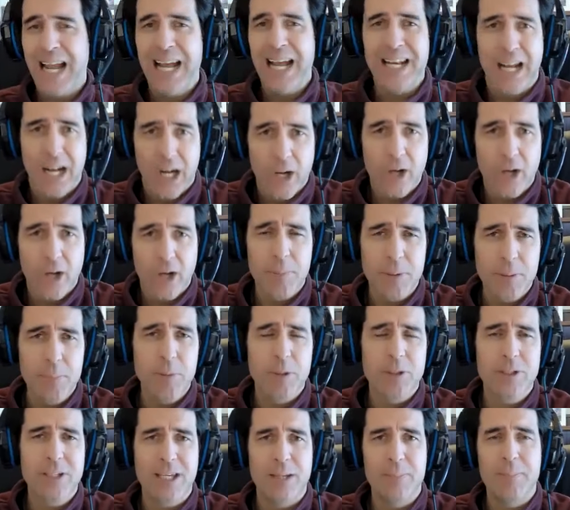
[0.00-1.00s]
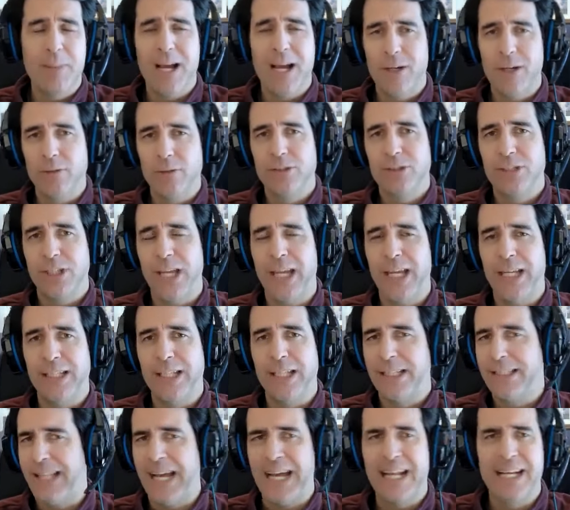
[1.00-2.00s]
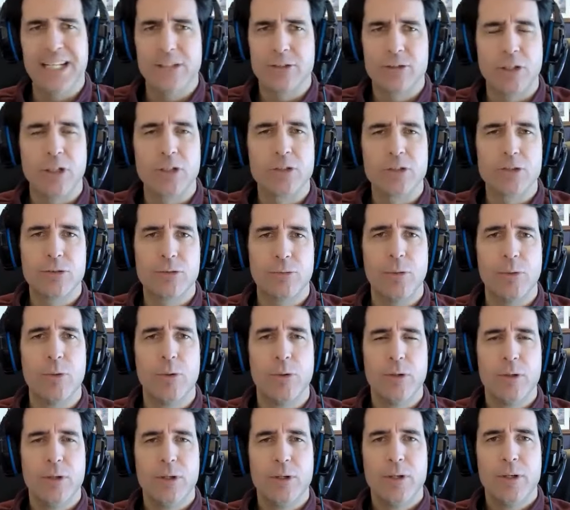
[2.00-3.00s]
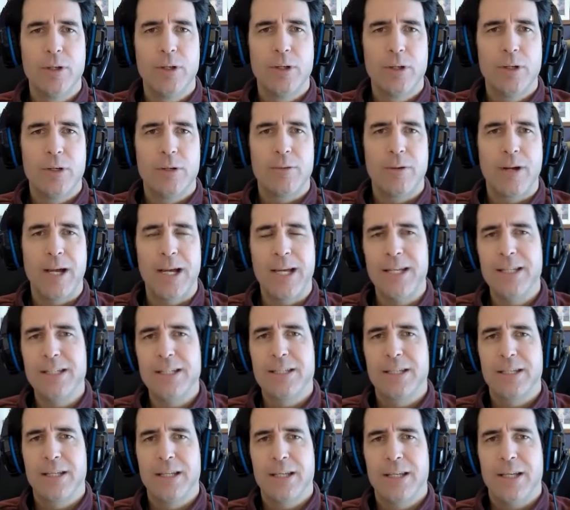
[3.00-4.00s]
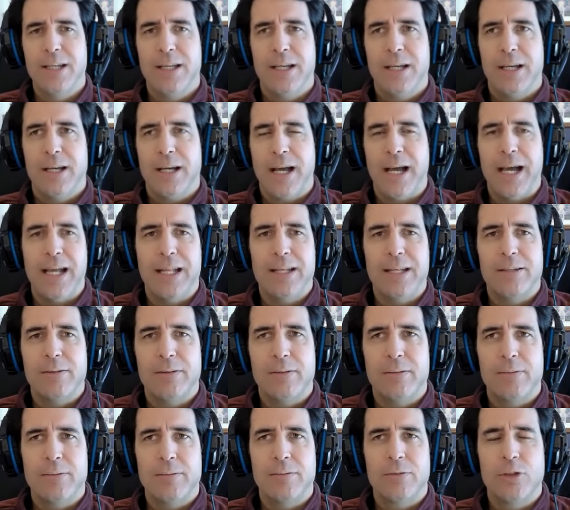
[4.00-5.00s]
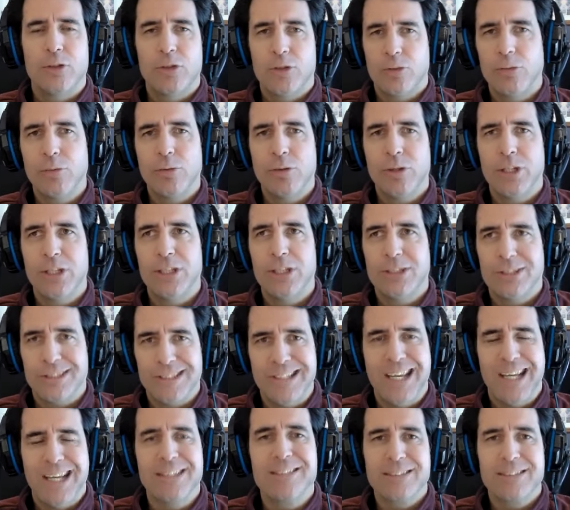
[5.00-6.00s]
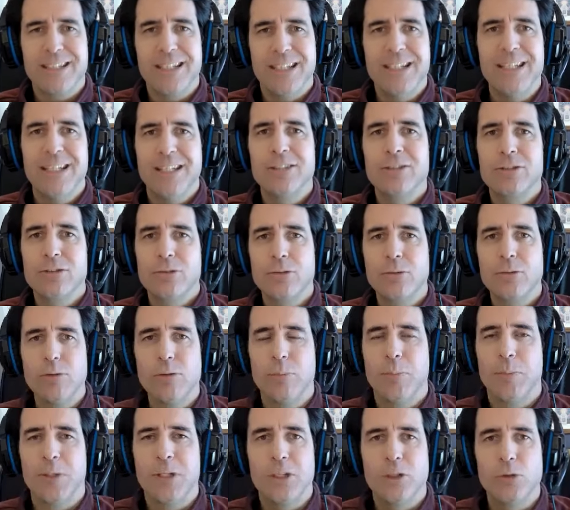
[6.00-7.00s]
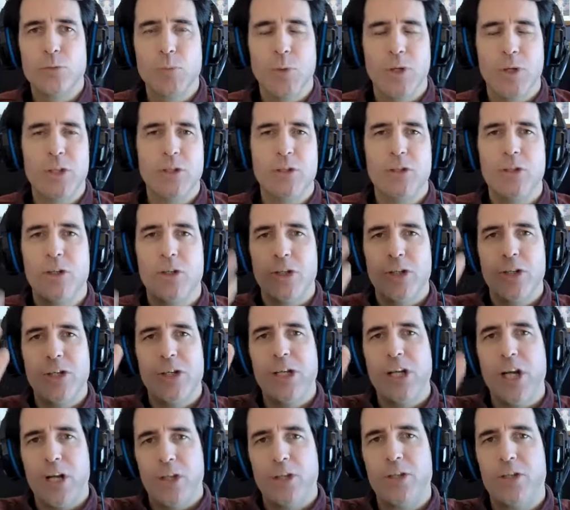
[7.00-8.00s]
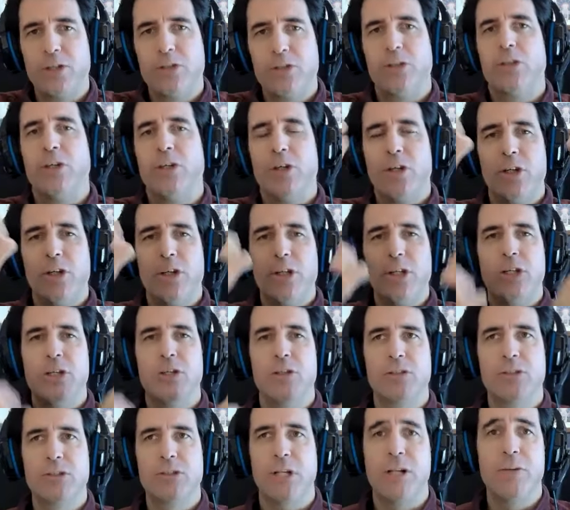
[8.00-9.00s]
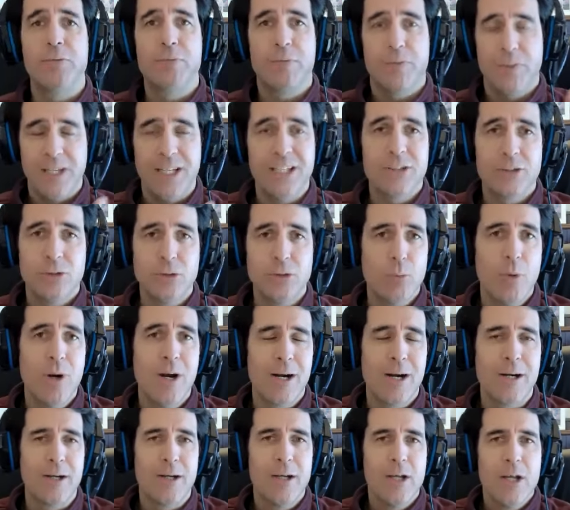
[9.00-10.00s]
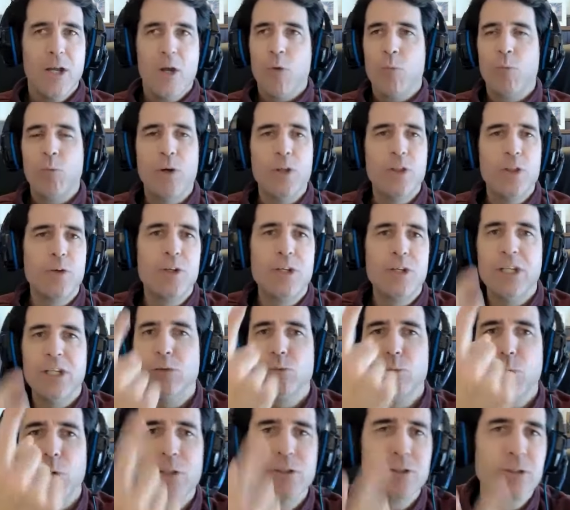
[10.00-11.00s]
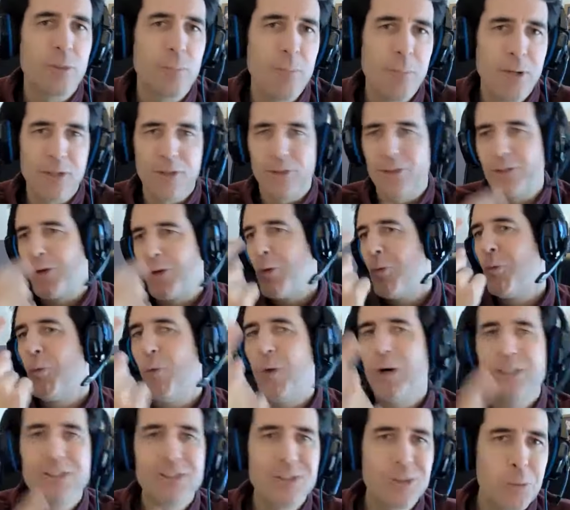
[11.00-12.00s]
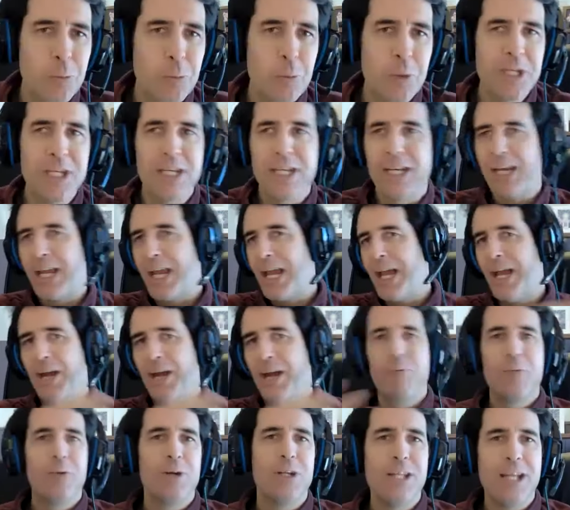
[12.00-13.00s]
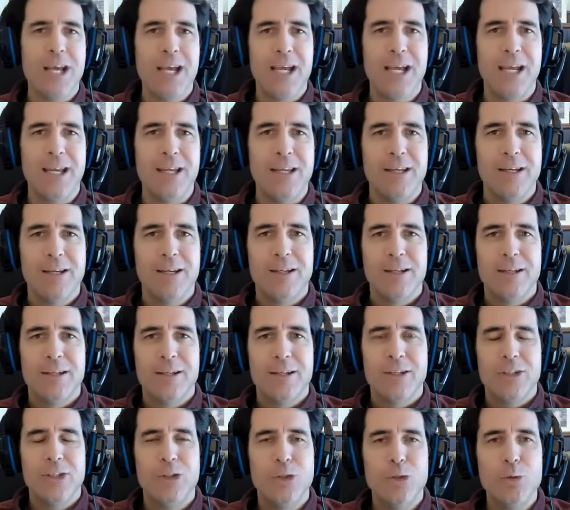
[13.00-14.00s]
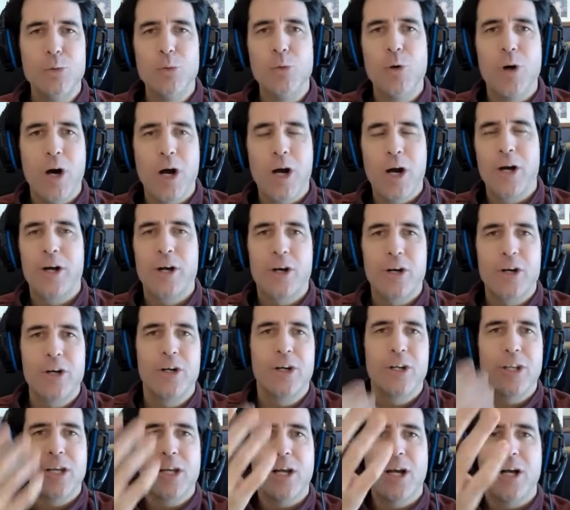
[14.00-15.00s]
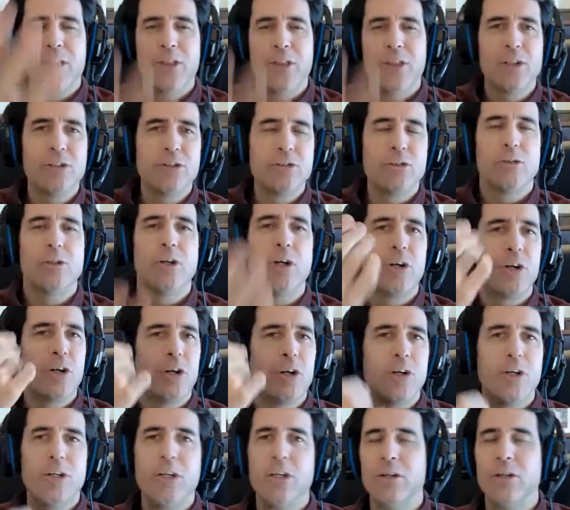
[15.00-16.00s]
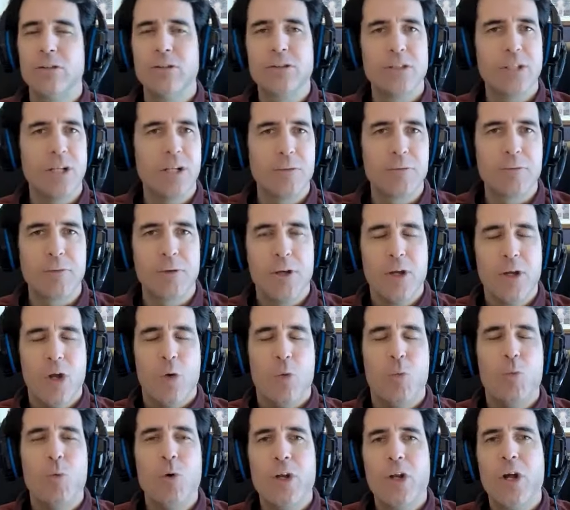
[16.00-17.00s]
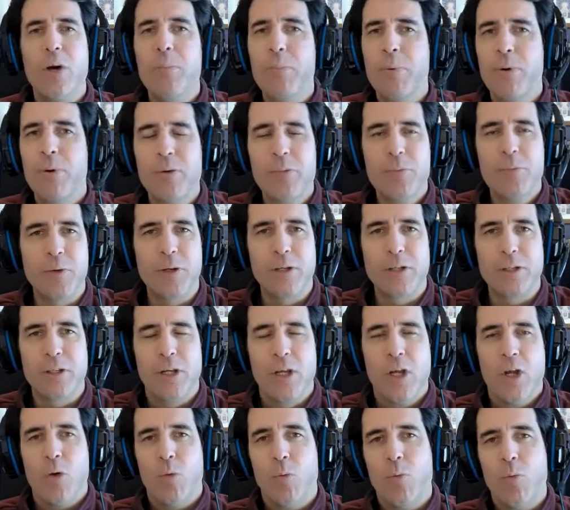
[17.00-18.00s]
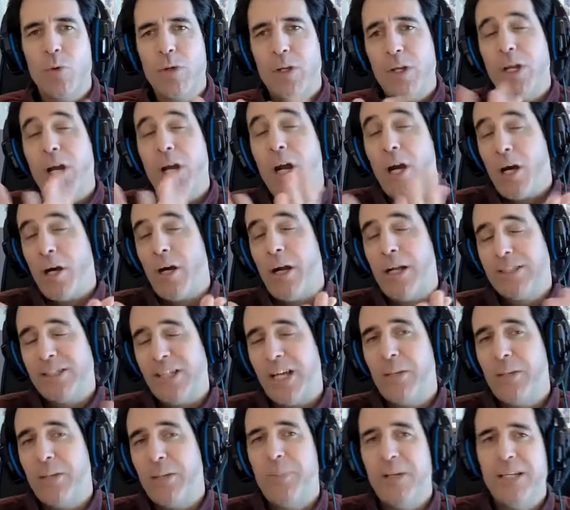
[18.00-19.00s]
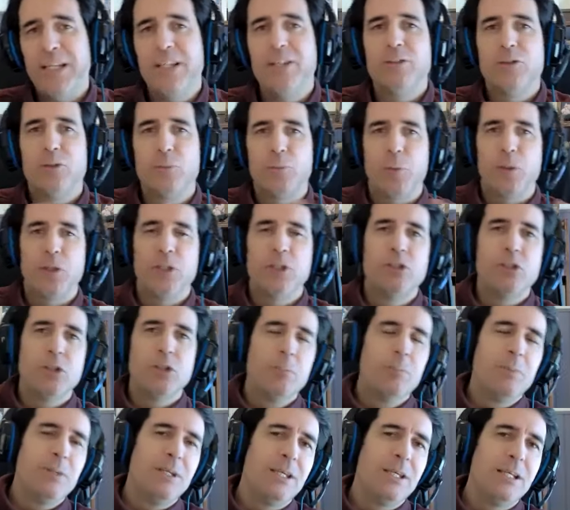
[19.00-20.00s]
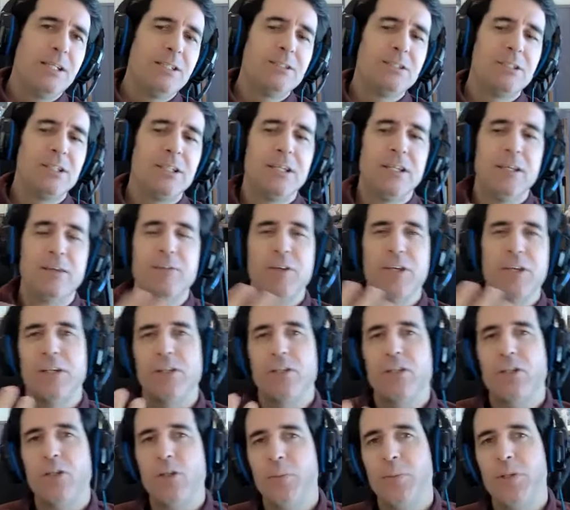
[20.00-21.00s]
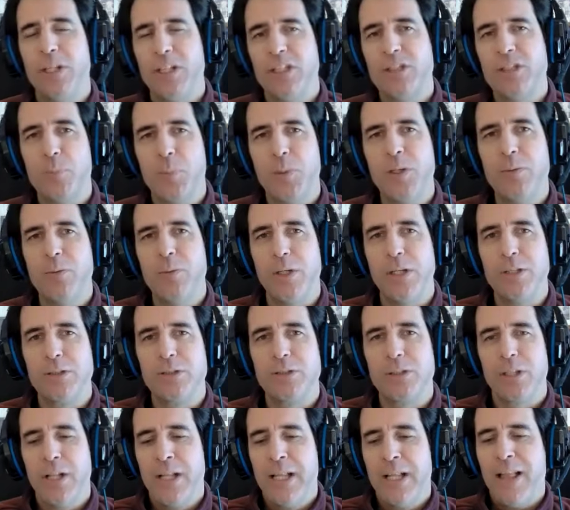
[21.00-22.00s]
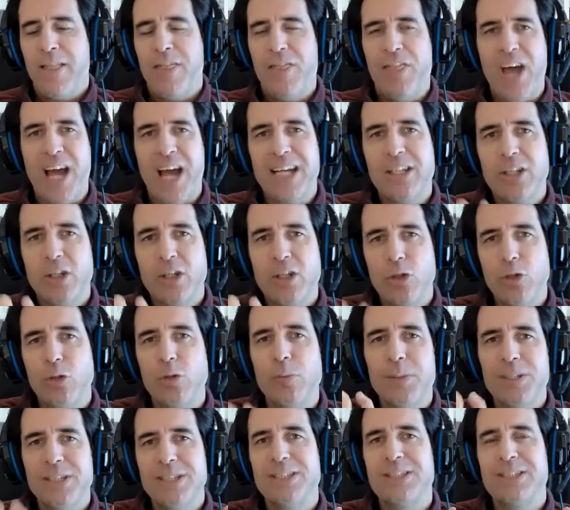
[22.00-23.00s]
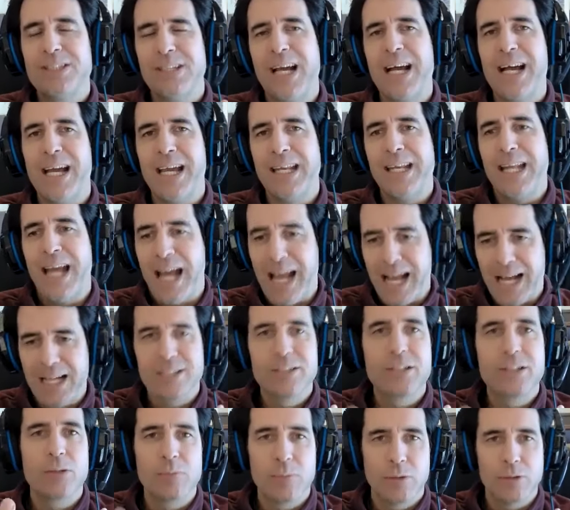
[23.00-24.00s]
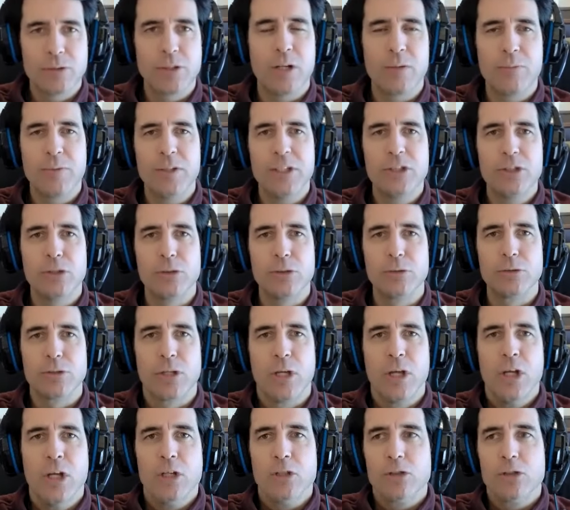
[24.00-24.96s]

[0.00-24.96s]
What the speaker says: And a lot of people came out saying that that is not true, right? And the truth is, yes, it is true, because whether you're hurting others or you're hurting yourself, yes, you are. Whether it is once a month, once a week, every day, you are hurting others or you're hurting yourself. We're not perfect. We are, as I believe, spiritual beings living a human experience. That human side has unresolved issues.